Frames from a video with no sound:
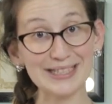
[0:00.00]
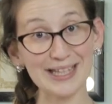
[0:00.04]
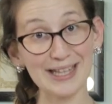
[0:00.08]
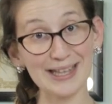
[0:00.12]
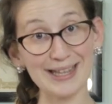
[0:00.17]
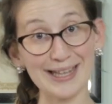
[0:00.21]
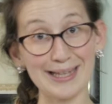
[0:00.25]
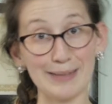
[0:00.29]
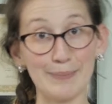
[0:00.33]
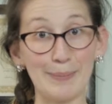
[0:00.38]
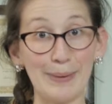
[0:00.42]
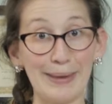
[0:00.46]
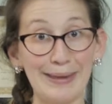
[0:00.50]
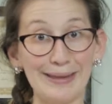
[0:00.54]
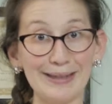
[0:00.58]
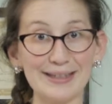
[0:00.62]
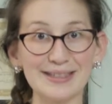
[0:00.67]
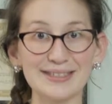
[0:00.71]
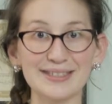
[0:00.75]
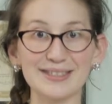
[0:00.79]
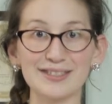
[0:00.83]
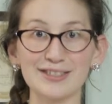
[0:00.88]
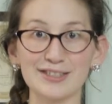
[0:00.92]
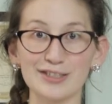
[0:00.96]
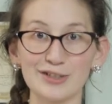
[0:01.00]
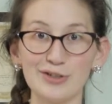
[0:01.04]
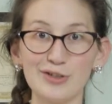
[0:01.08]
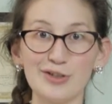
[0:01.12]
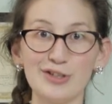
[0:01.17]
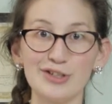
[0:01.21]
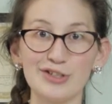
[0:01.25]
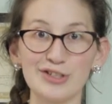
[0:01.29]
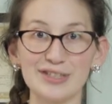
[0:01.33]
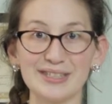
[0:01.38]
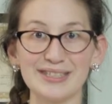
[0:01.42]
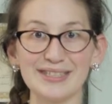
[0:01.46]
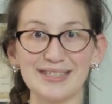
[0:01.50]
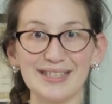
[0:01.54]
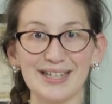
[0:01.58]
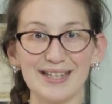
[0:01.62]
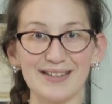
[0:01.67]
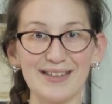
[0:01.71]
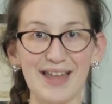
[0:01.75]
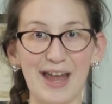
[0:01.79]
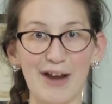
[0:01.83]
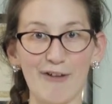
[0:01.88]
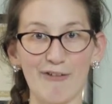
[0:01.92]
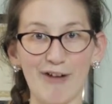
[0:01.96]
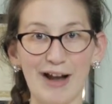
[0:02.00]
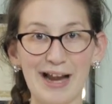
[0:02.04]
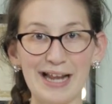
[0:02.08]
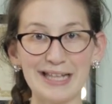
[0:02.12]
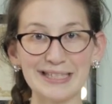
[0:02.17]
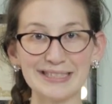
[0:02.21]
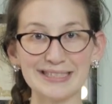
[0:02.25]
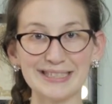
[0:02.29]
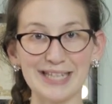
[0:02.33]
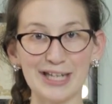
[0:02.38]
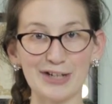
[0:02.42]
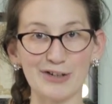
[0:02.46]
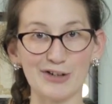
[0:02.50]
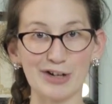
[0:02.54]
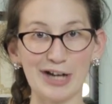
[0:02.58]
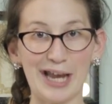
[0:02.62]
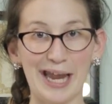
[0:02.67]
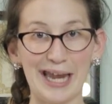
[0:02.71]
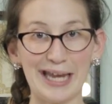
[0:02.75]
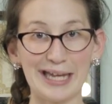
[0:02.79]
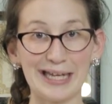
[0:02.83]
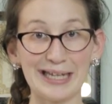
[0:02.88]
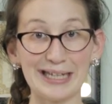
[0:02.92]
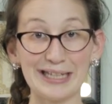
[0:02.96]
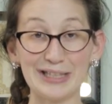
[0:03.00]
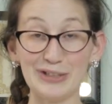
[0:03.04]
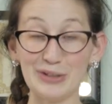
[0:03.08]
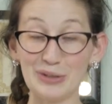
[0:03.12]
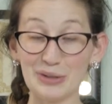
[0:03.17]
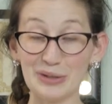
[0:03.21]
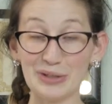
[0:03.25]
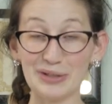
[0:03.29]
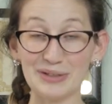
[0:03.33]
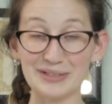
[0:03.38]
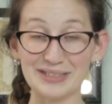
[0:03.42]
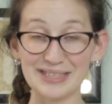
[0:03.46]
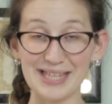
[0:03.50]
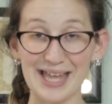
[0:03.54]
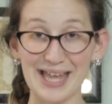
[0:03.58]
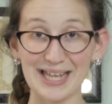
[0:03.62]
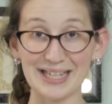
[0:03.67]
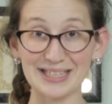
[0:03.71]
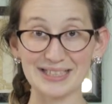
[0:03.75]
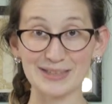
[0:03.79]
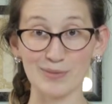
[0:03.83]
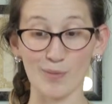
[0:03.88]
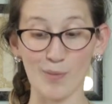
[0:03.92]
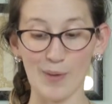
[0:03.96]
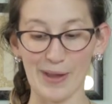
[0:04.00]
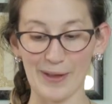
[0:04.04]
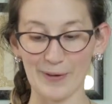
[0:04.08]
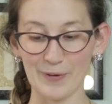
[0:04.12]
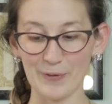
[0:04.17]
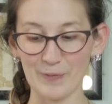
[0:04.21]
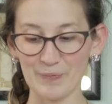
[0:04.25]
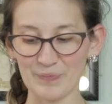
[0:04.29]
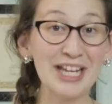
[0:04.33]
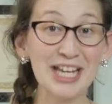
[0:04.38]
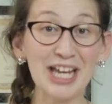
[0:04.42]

like picks, so you can just stick that right inside your cake. You can use that as well.